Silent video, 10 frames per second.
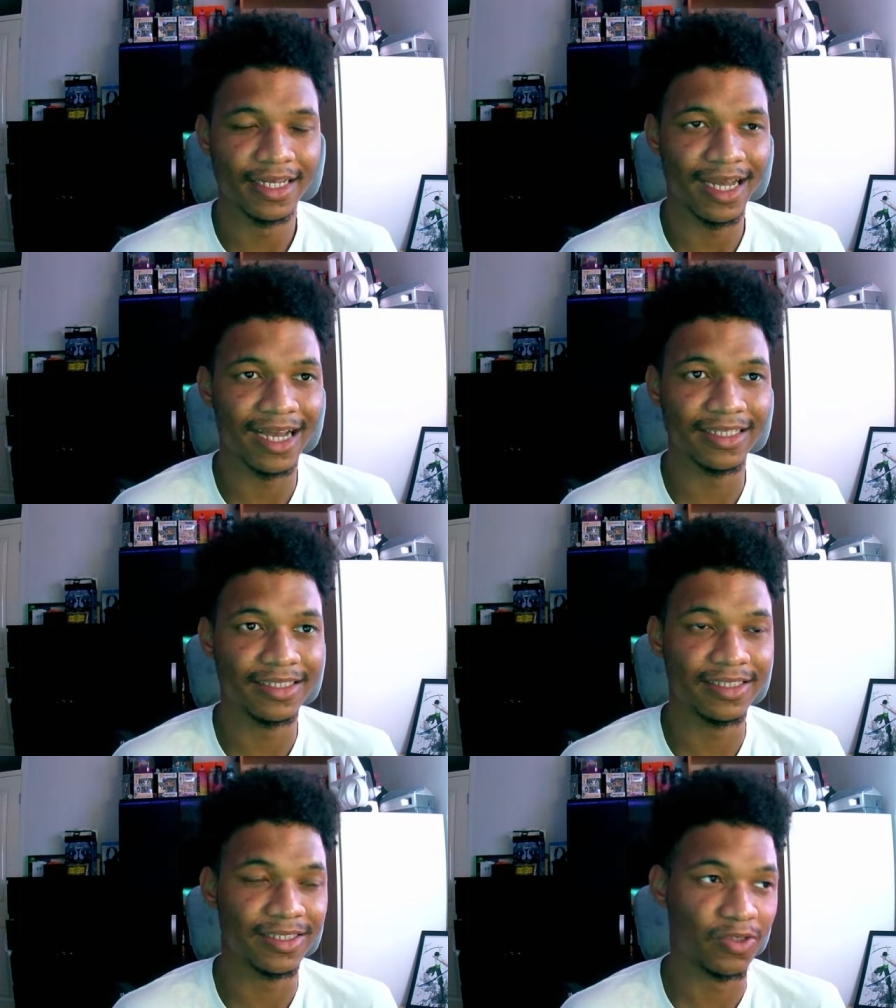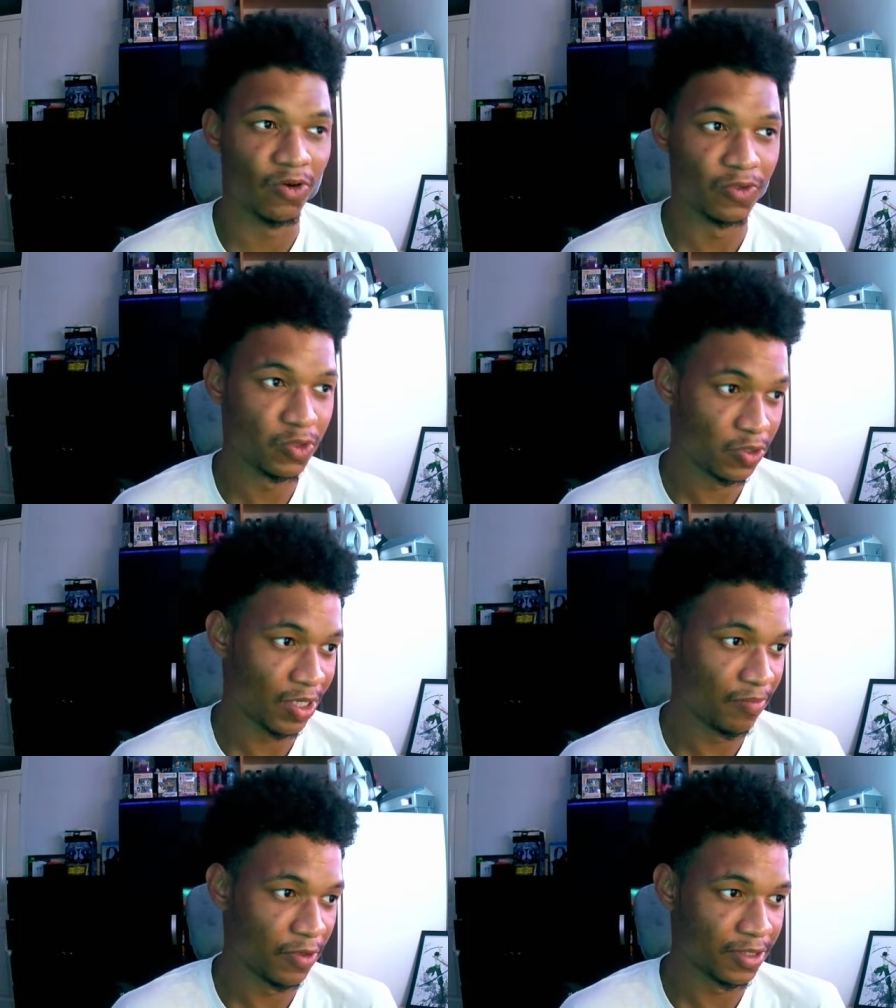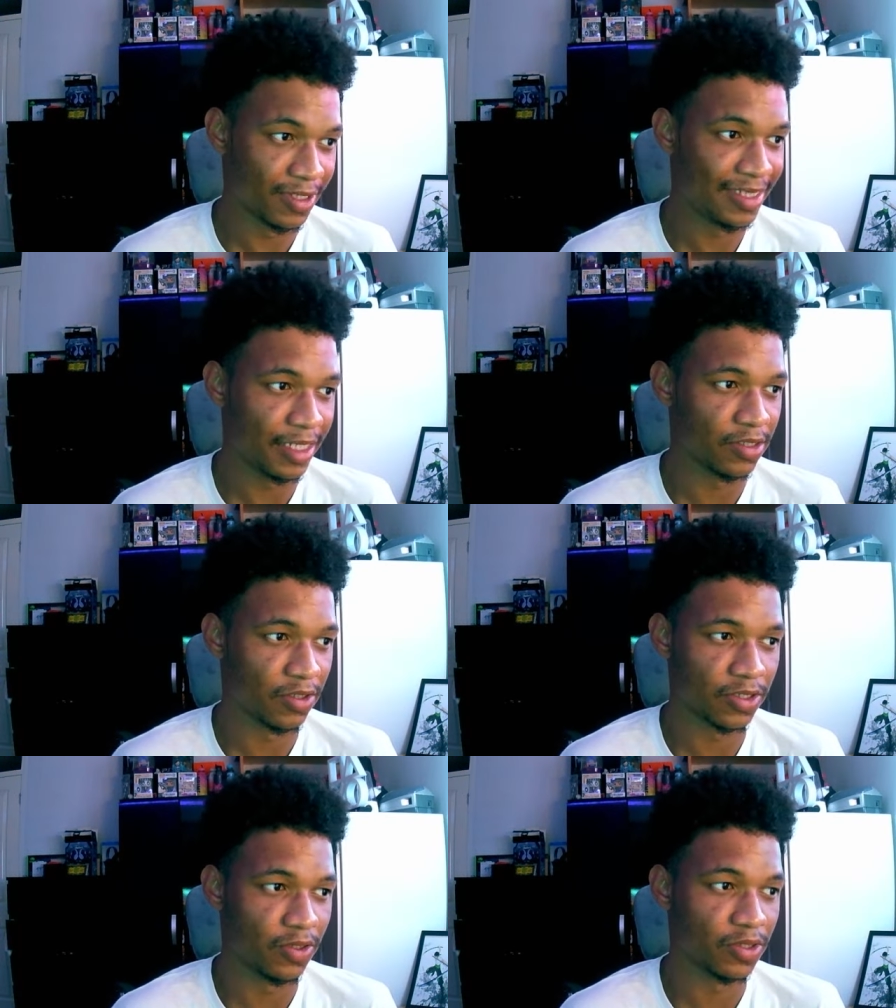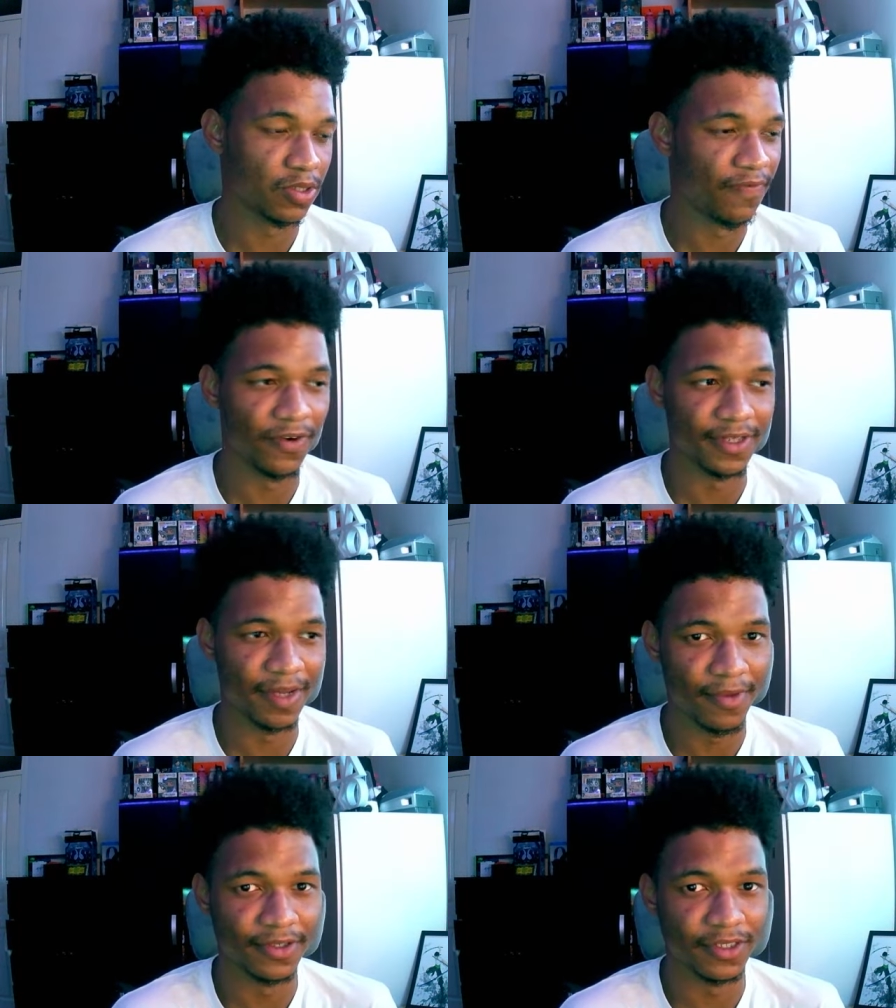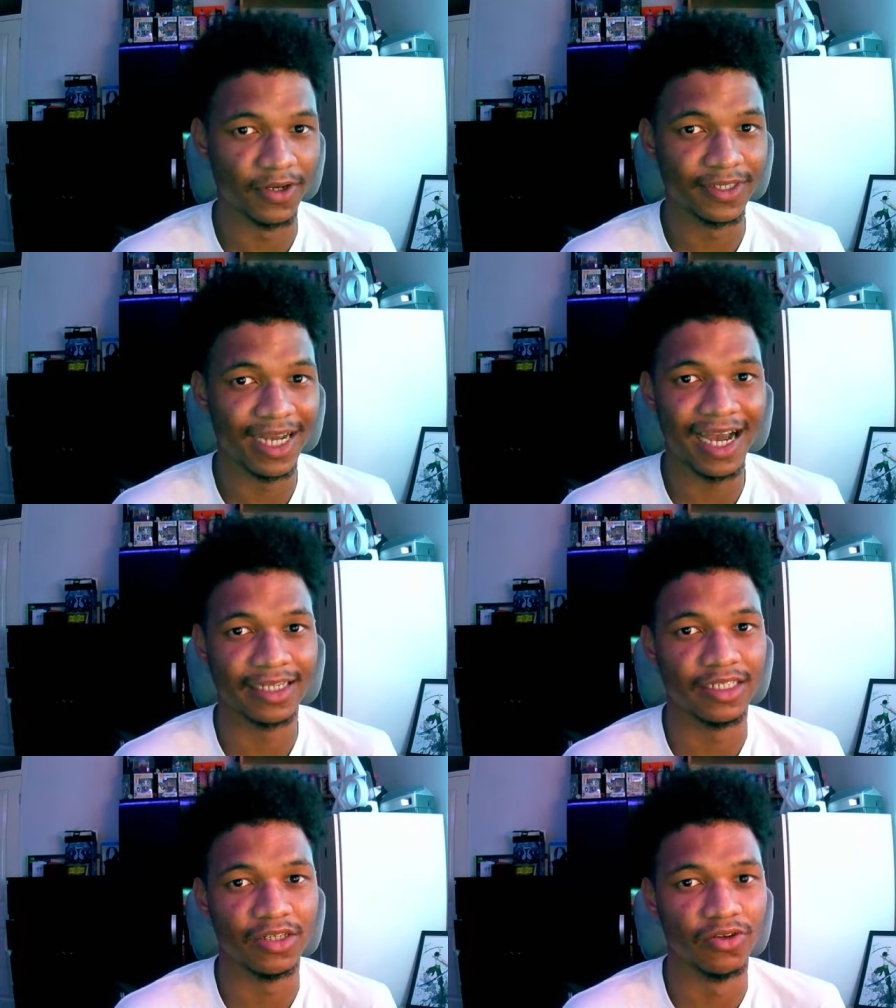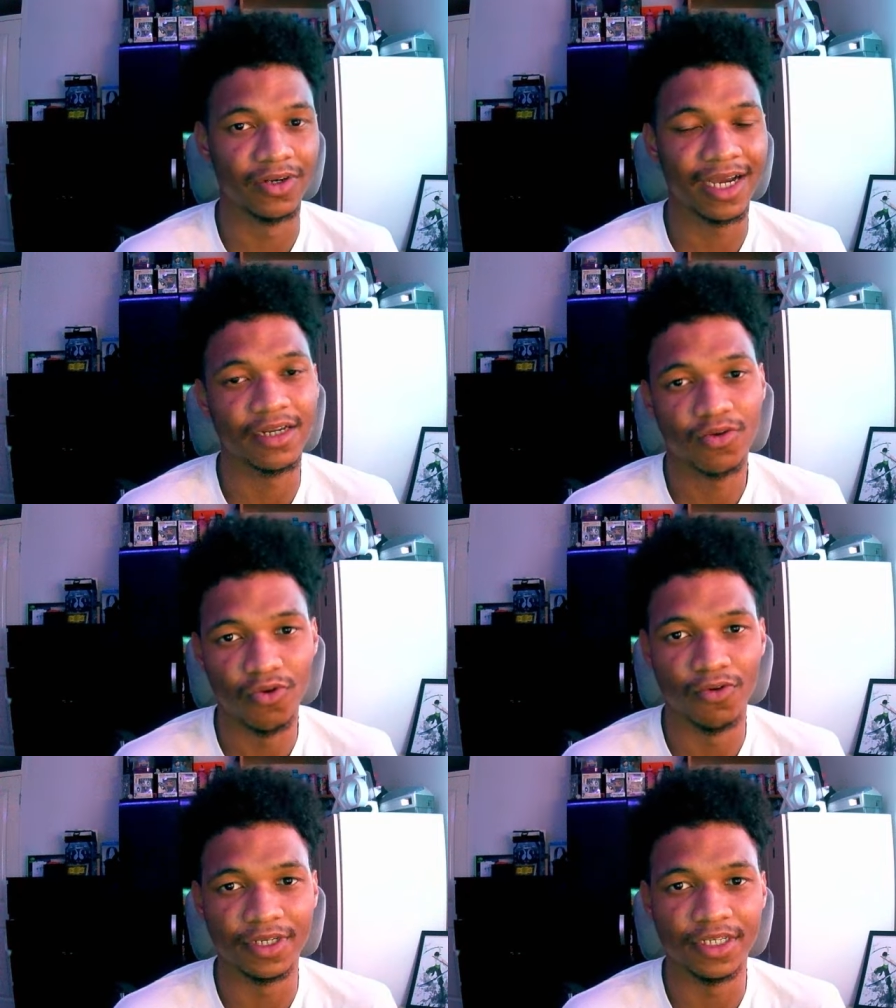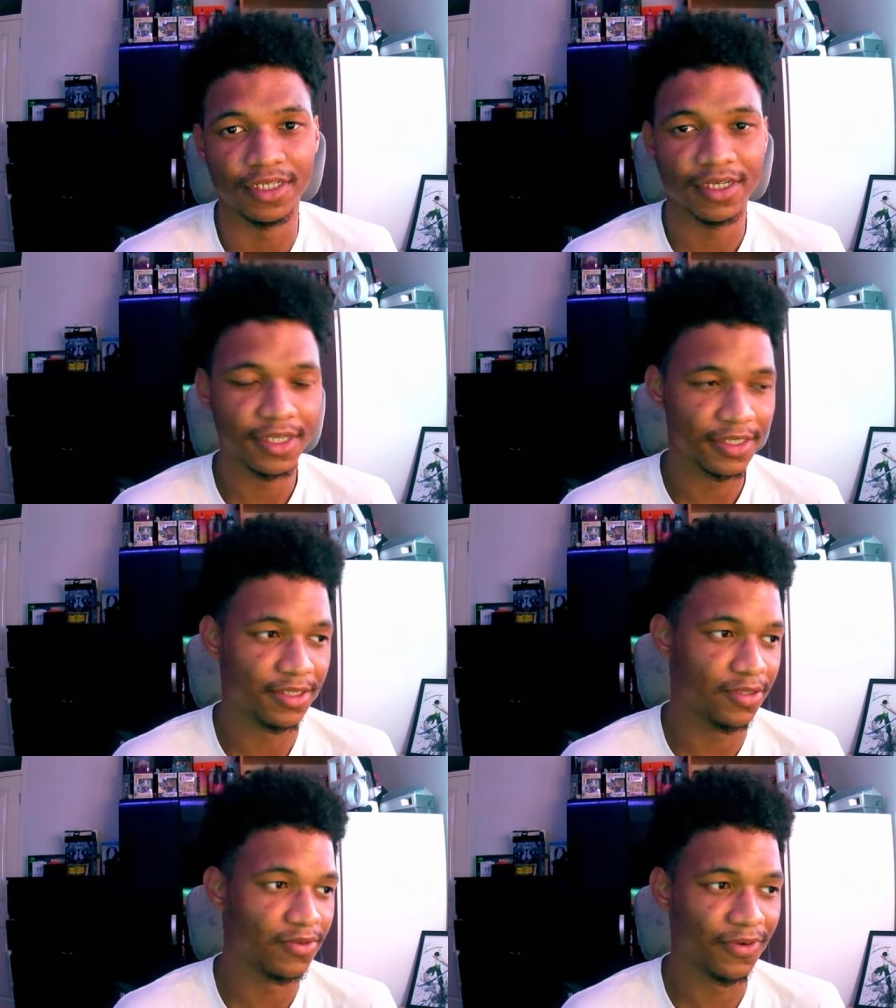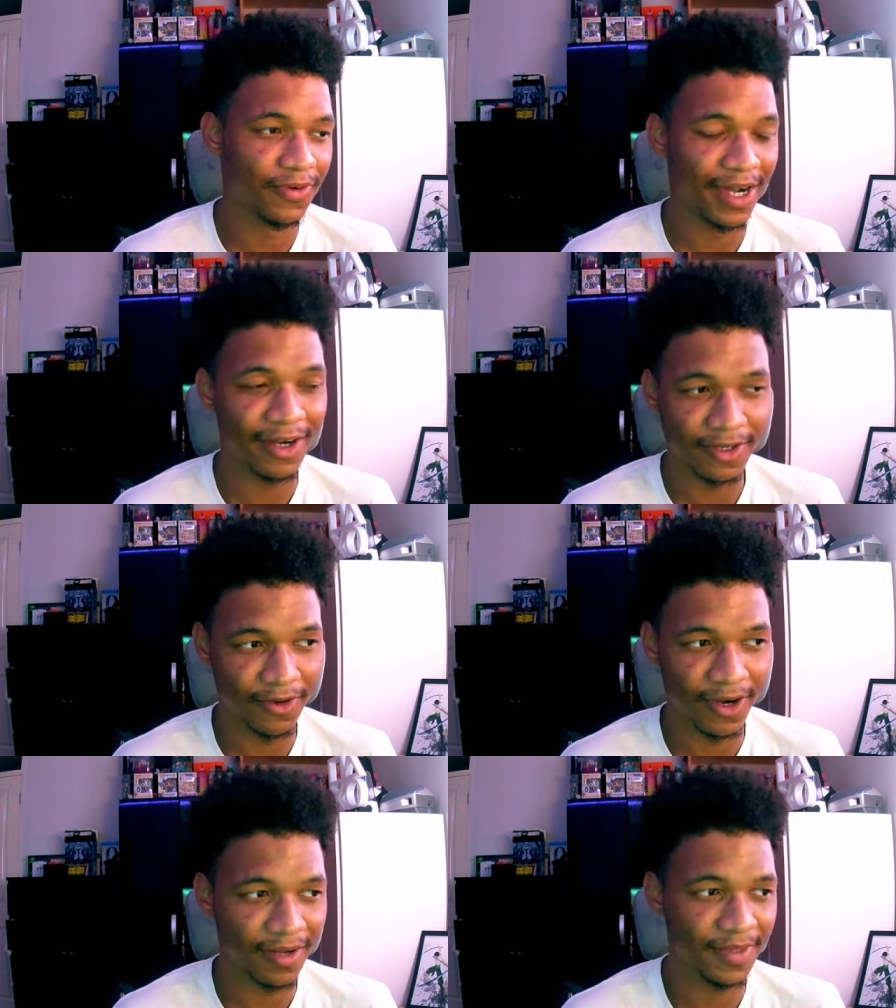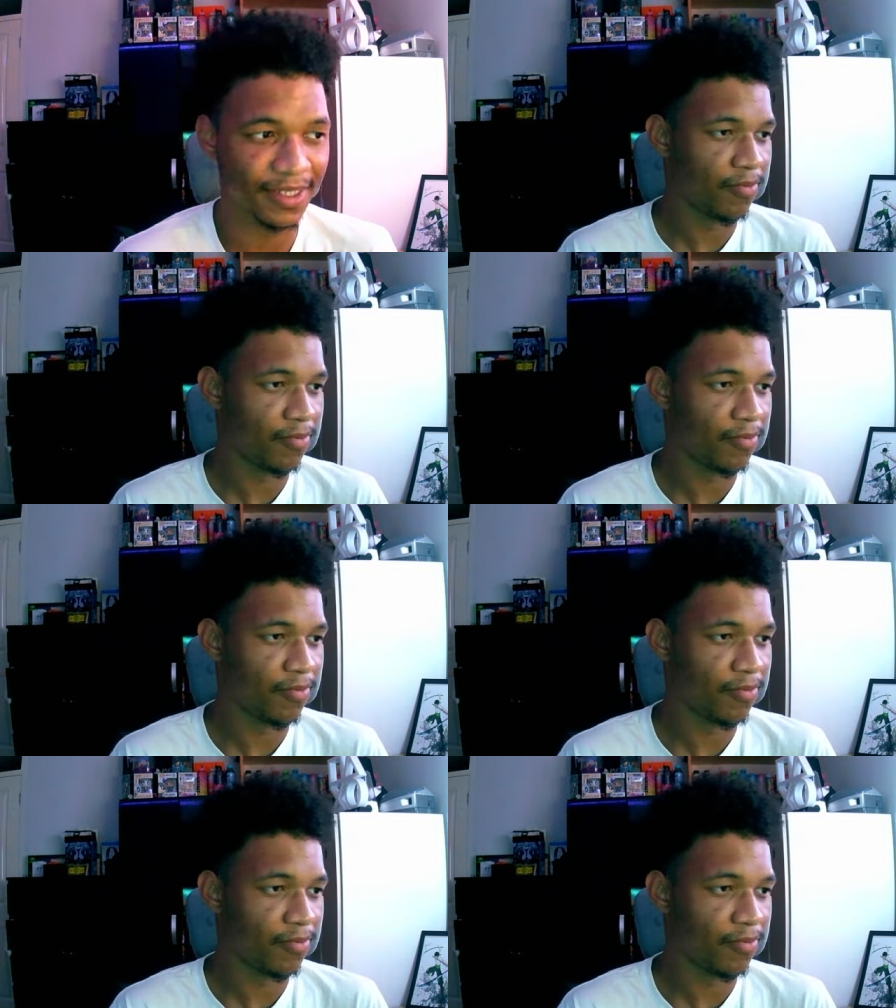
and those and most of these TikTok songs on the Fortnite montage actually look kind of corny you know, uh, you know what I mean.